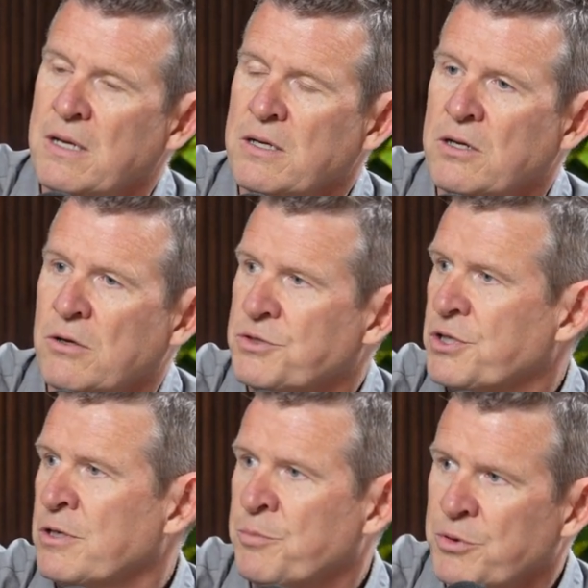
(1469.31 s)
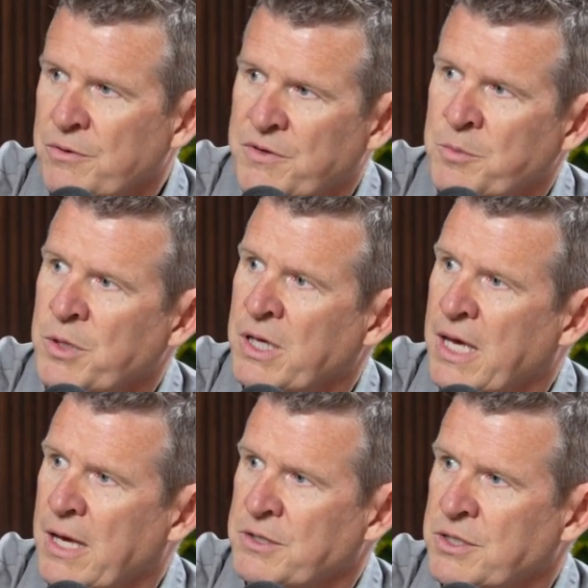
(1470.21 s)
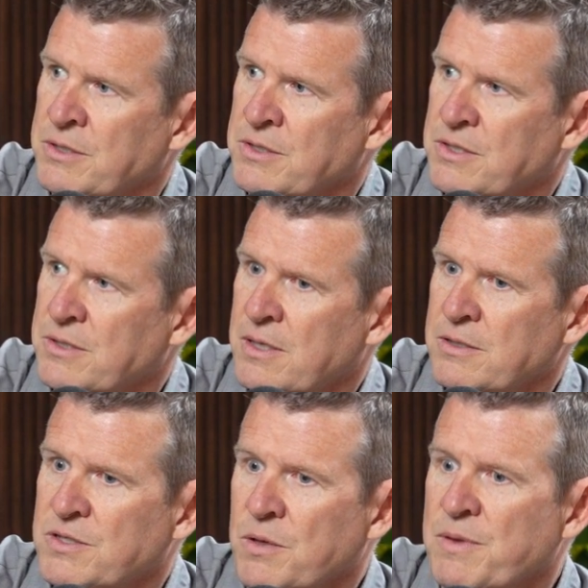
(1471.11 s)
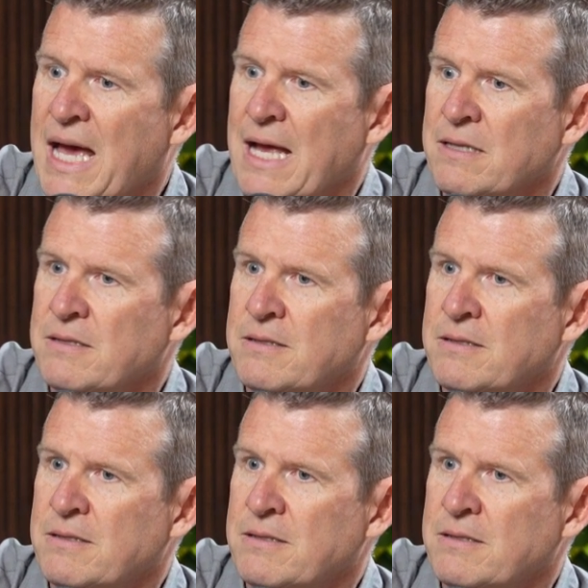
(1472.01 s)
culture, improve communications, so that